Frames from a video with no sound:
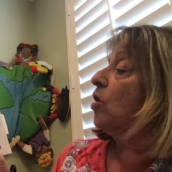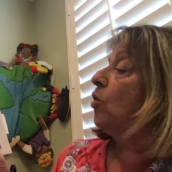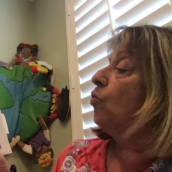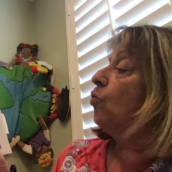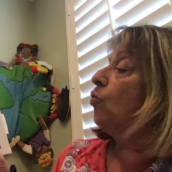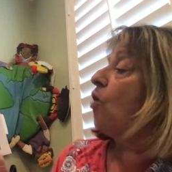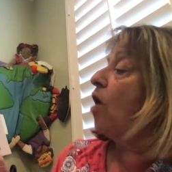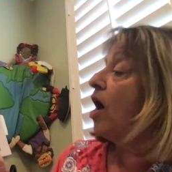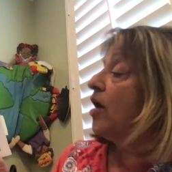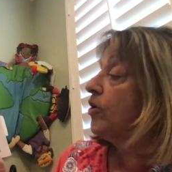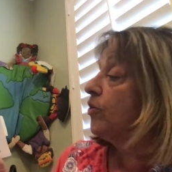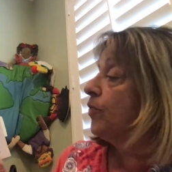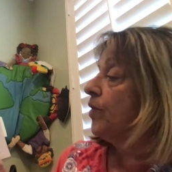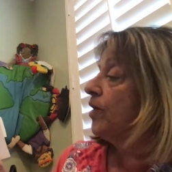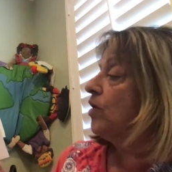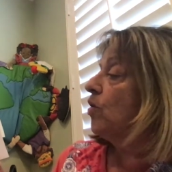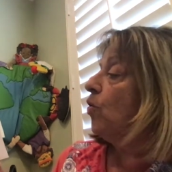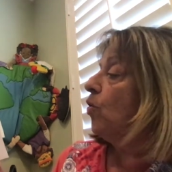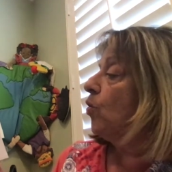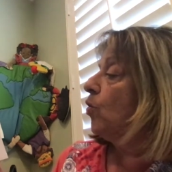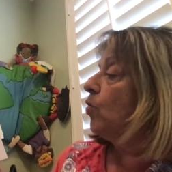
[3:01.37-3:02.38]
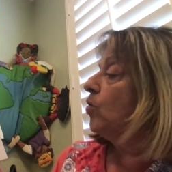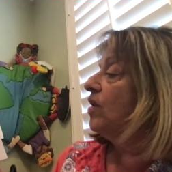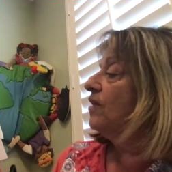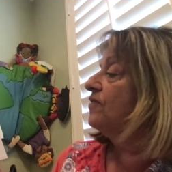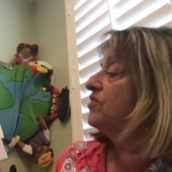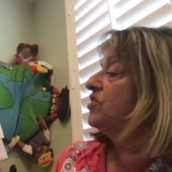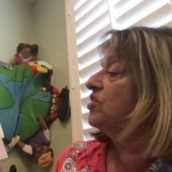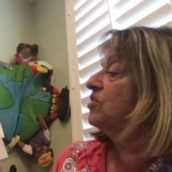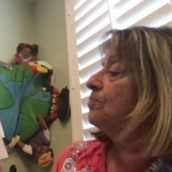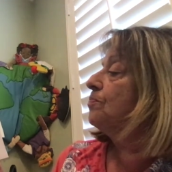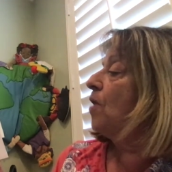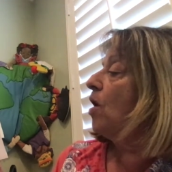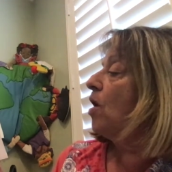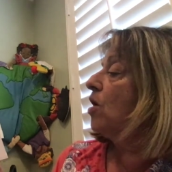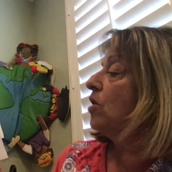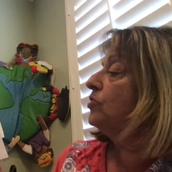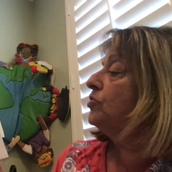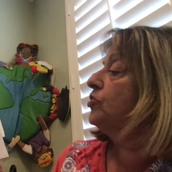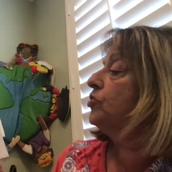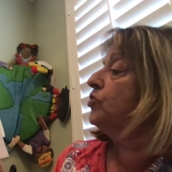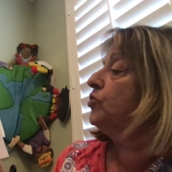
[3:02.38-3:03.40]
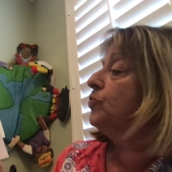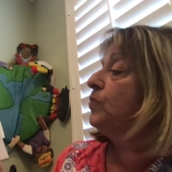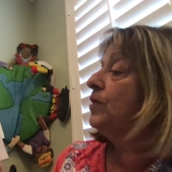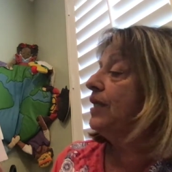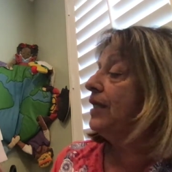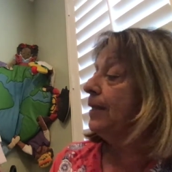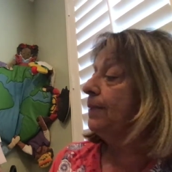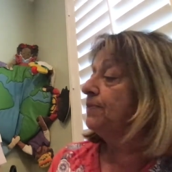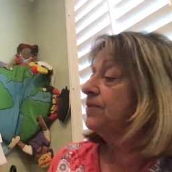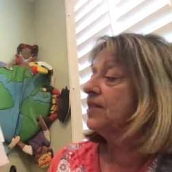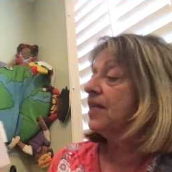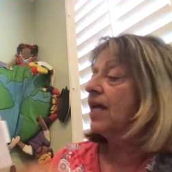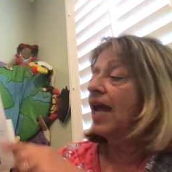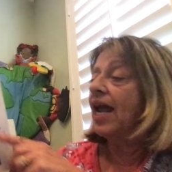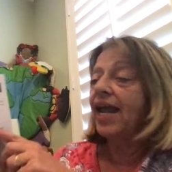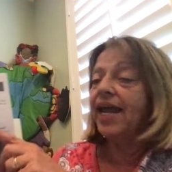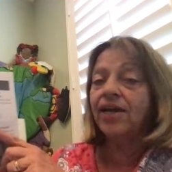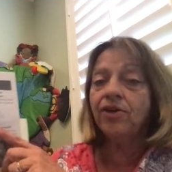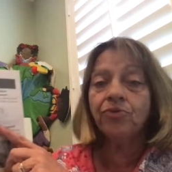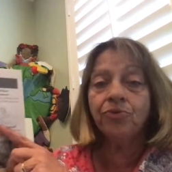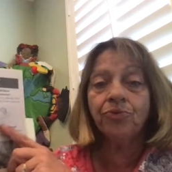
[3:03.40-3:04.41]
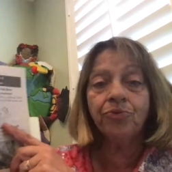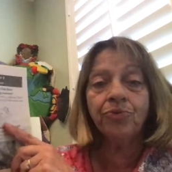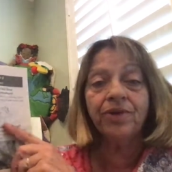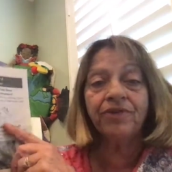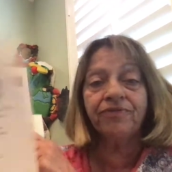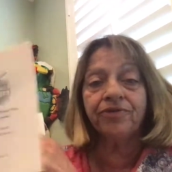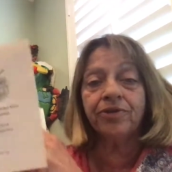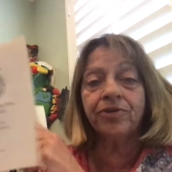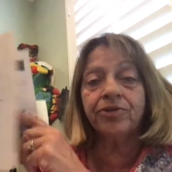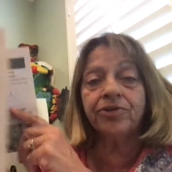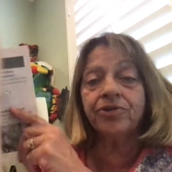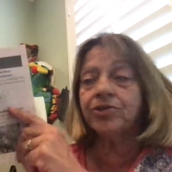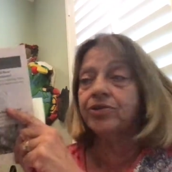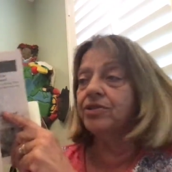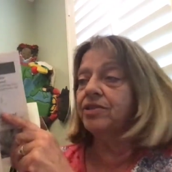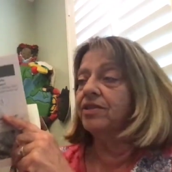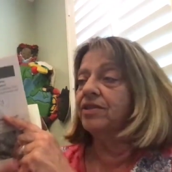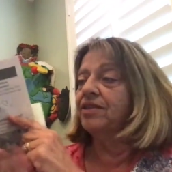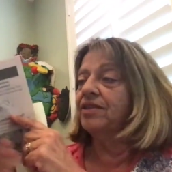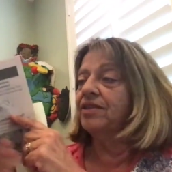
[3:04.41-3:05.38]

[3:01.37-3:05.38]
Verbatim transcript: a watering hole of small streams and rivers.